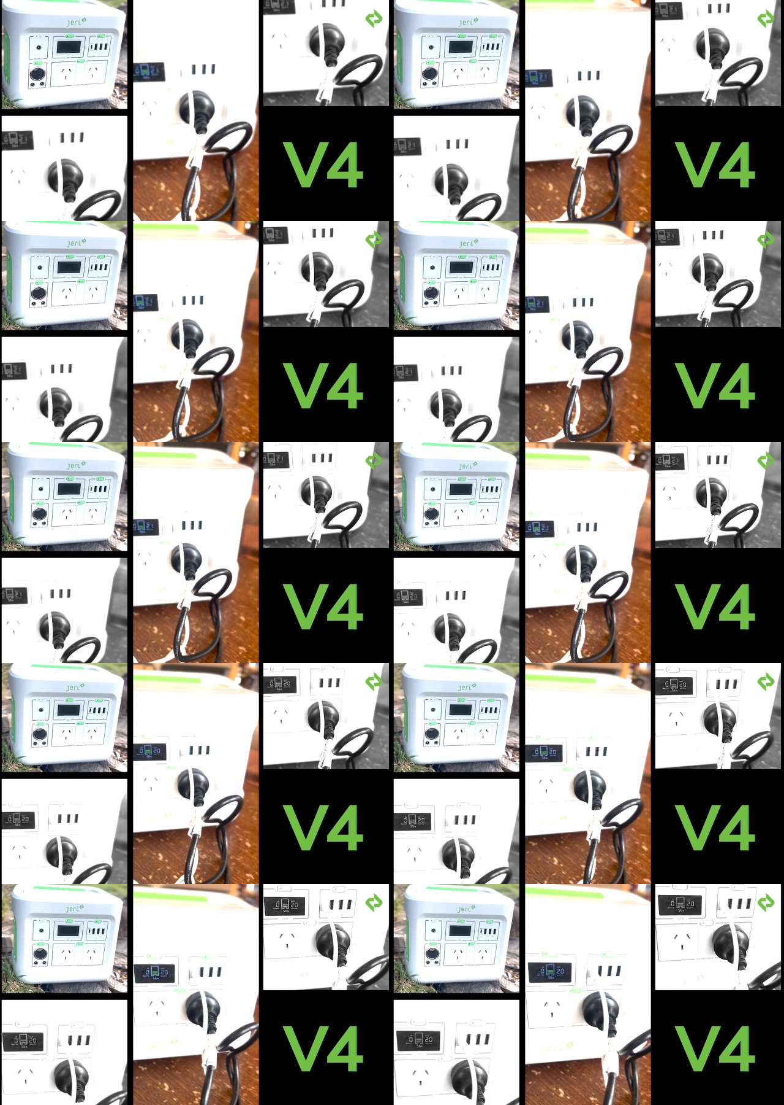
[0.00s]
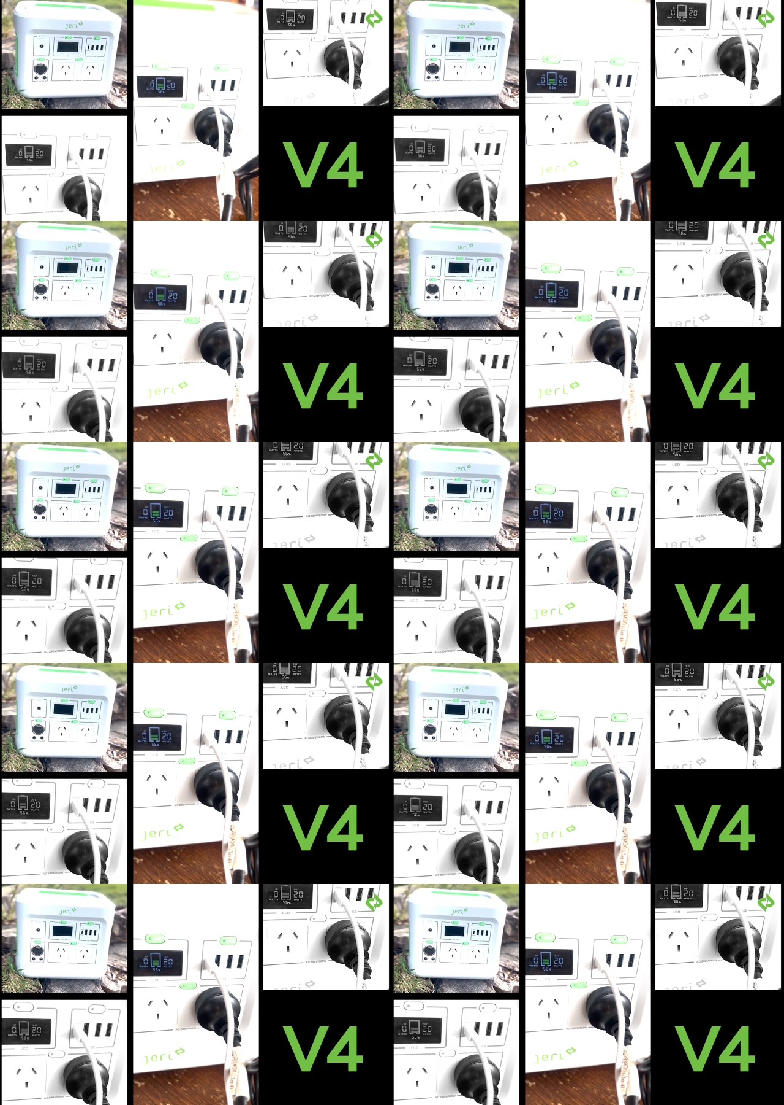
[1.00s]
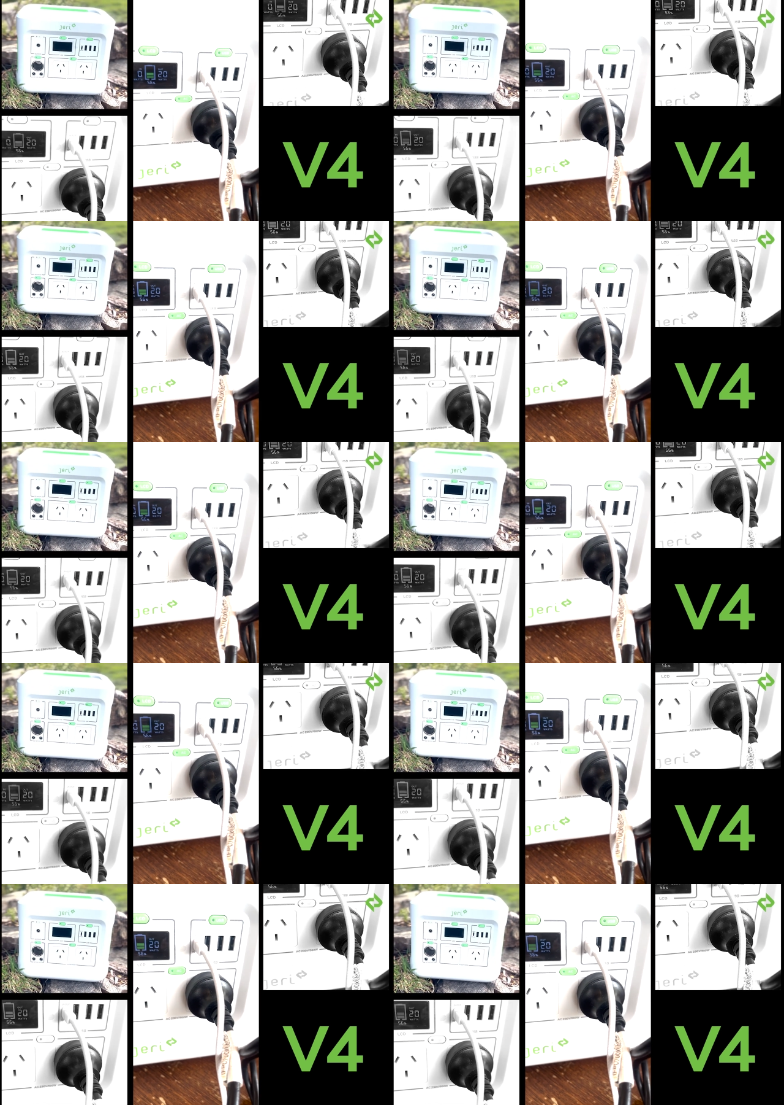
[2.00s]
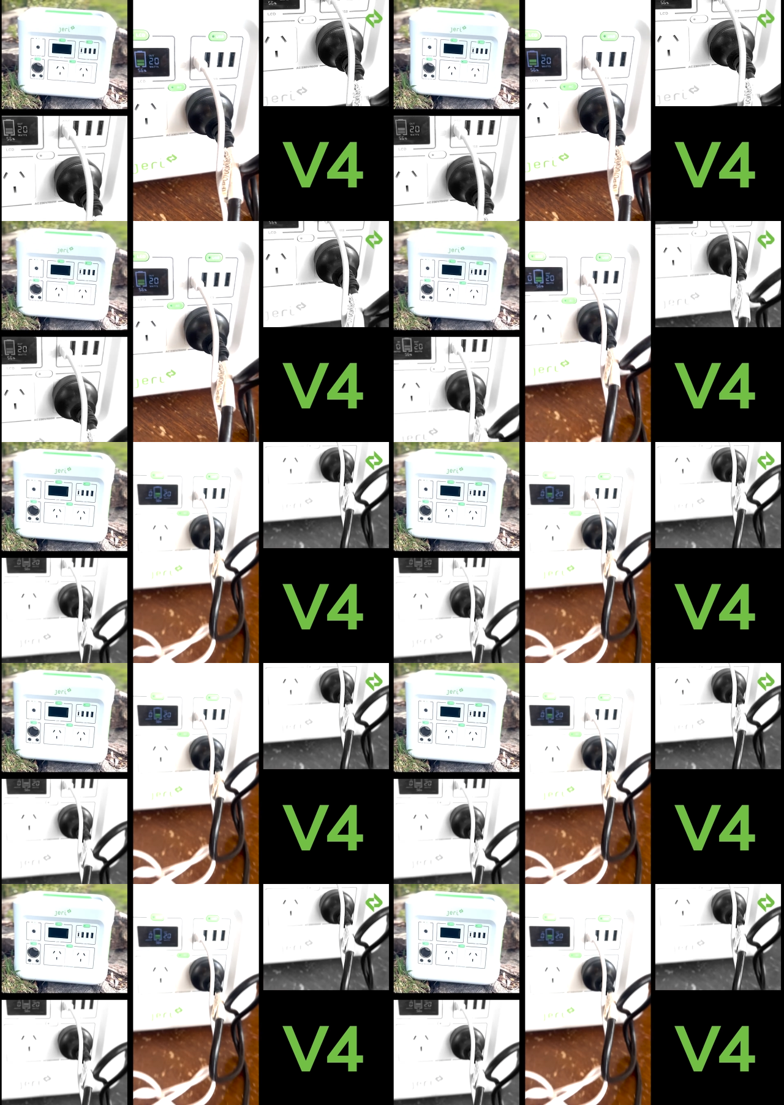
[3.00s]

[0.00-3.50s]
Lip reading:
[unreadable: no face in view]